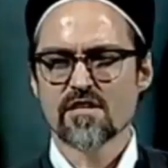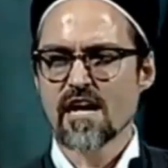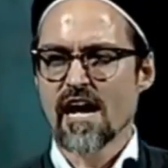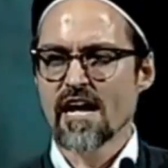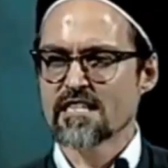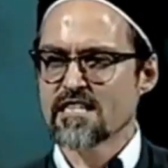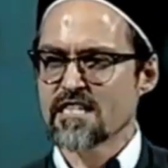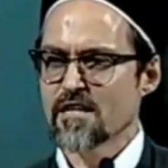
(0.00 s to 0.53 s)
the
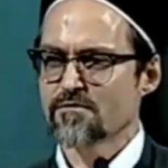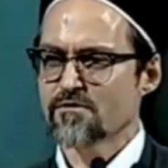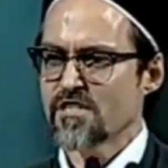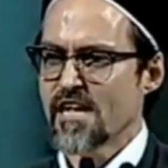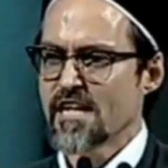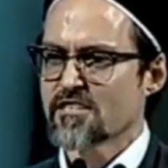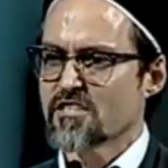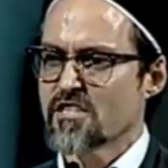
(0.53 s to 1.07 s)
idea of
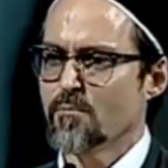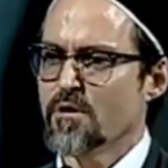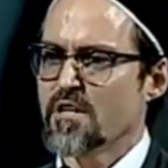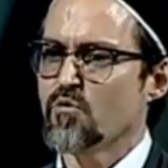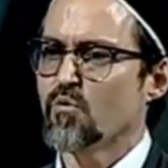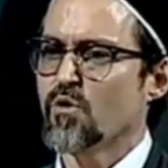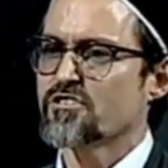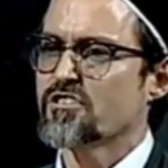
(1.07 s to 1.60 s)
saying
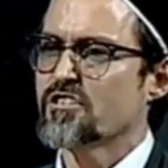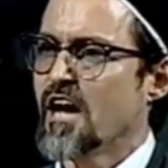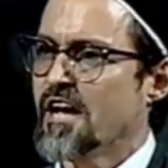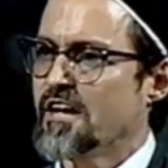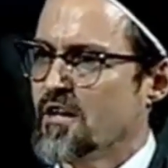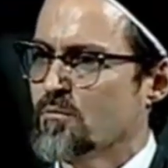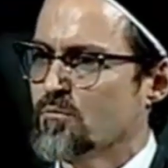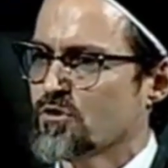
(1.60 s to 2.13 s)
somebody was
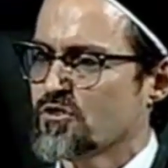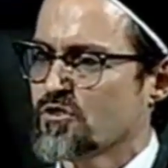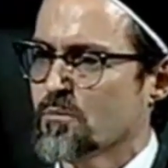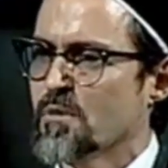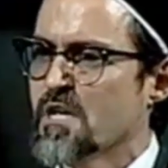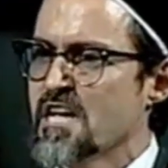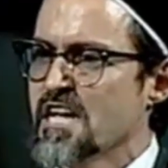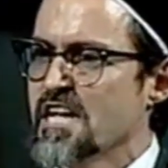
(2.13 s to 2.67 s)
not a Muslim.